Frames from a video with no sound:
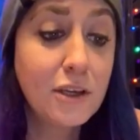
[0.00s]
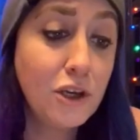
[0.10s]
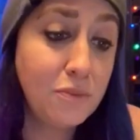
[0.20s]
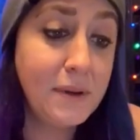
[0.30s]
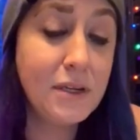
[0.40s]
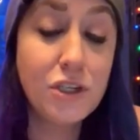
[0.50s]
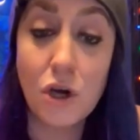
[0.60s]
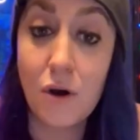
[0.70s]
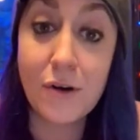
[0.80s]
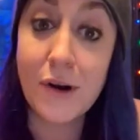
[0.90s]
Cupid,
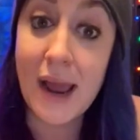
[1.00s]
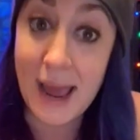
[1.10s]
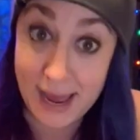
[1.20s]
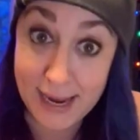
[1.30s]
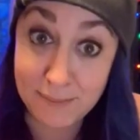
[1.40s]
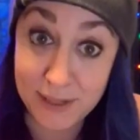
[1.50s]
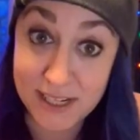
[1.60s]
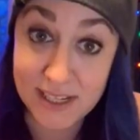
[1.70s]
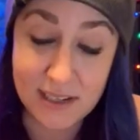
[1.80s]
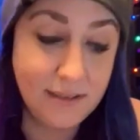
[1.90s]
Donner, and
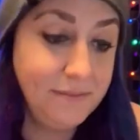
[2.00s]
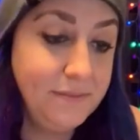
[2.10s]
Blitzen.